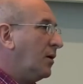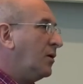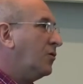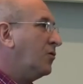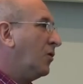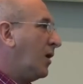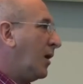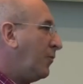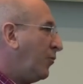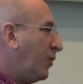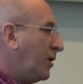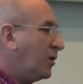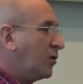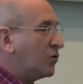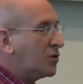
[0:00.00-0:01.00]
in
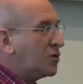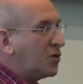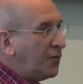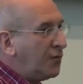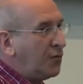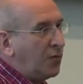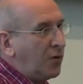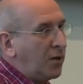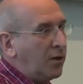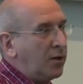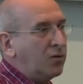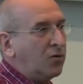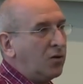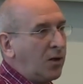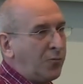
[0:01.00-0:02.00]
collaborating on software
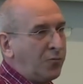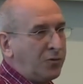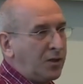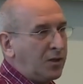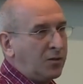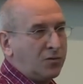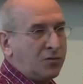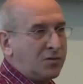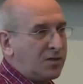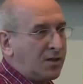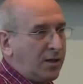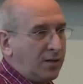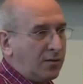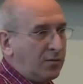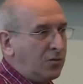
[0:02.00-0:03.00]
and collaborating on
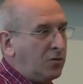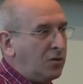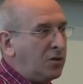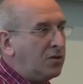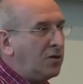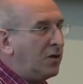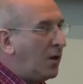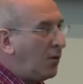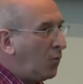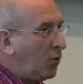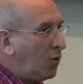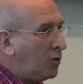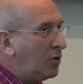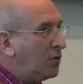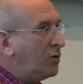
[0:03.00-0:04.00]
design. You need a
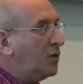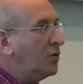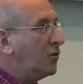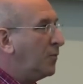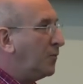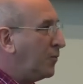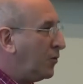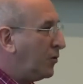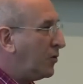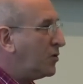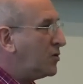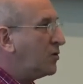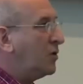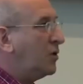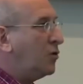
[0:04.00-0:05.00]
network, you need
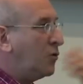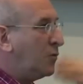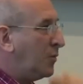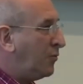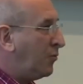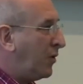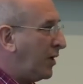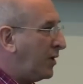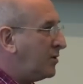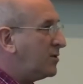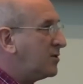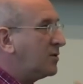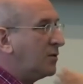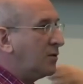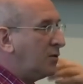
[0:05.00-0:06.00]
computers, you need human
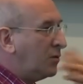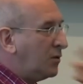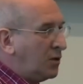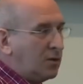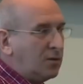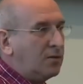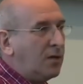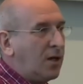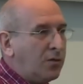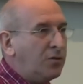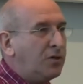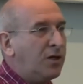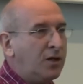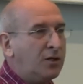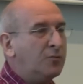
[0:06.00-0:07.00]
brains, you need
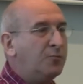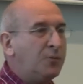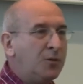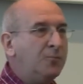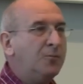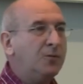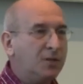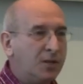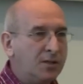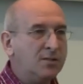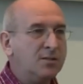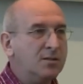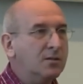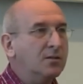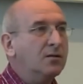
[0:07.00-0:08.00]
educated people,
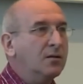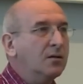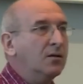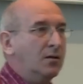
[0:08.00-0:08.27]
yes.